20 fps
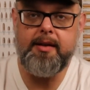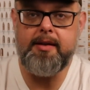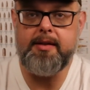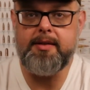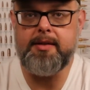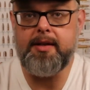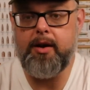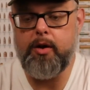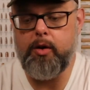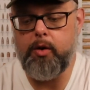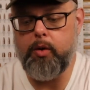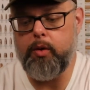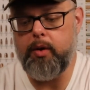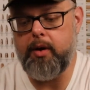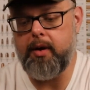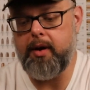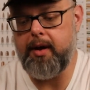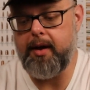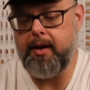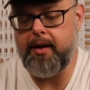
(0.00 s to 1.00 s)
So
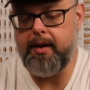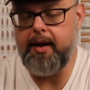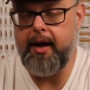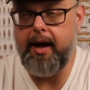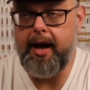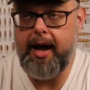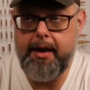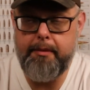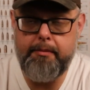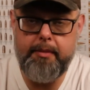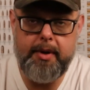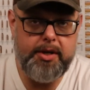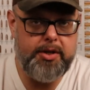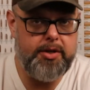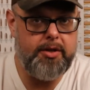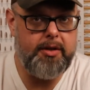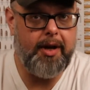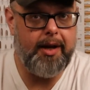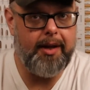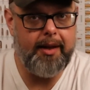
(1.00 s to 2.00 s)
I
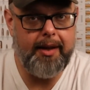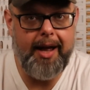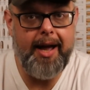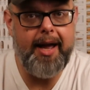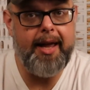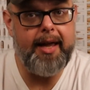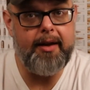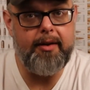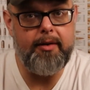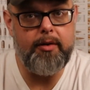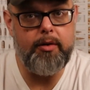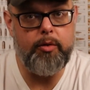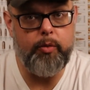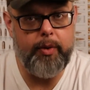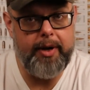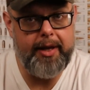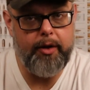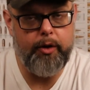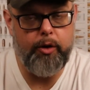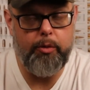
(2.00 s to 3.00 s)
mentioned Alliant
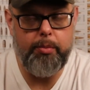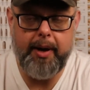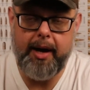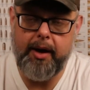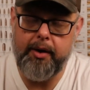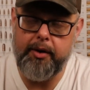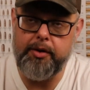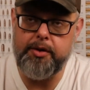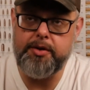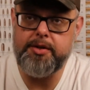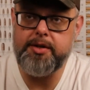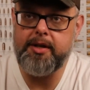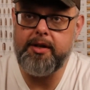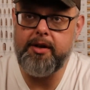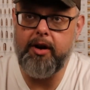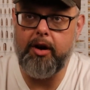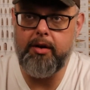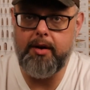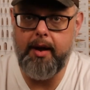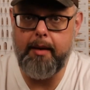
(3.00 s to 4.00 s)
reloader powders
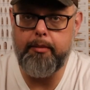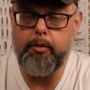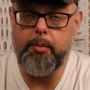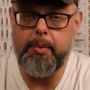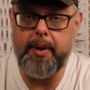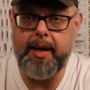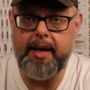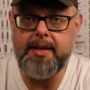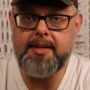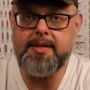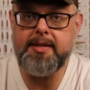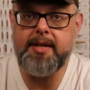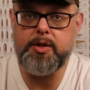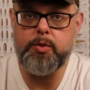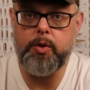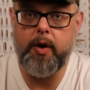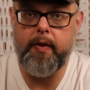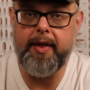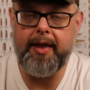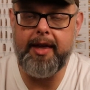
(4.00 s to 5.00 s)
are double base.
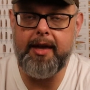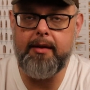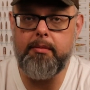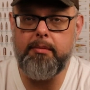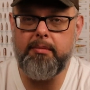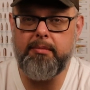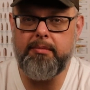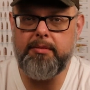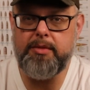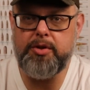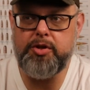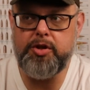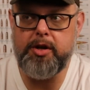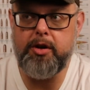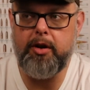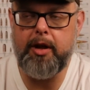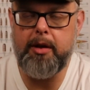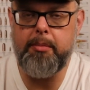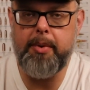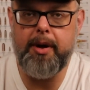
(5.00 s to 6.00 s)
That's why they get
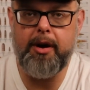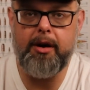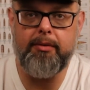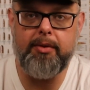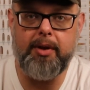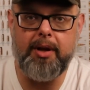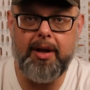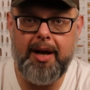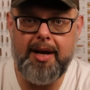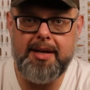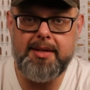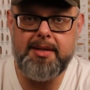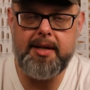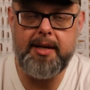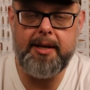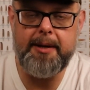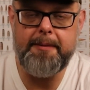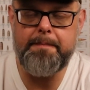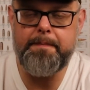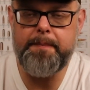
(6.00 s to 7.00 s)
generally better
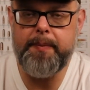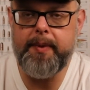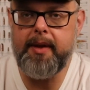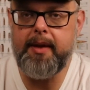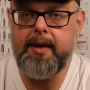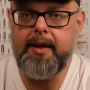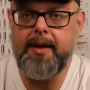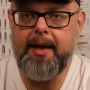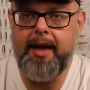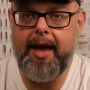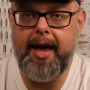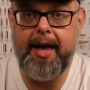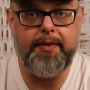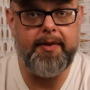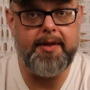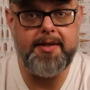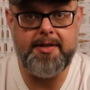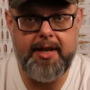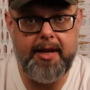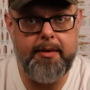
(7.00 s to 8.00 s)
velocity at
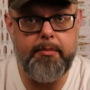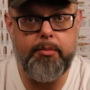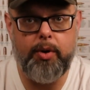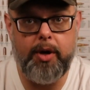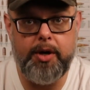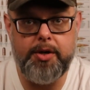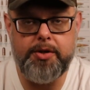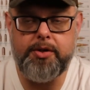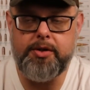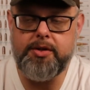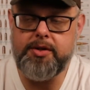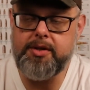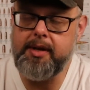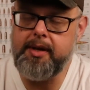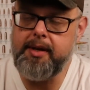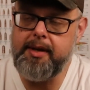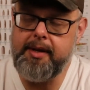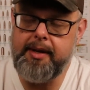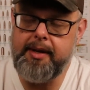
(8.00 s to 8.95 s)
the same pressures.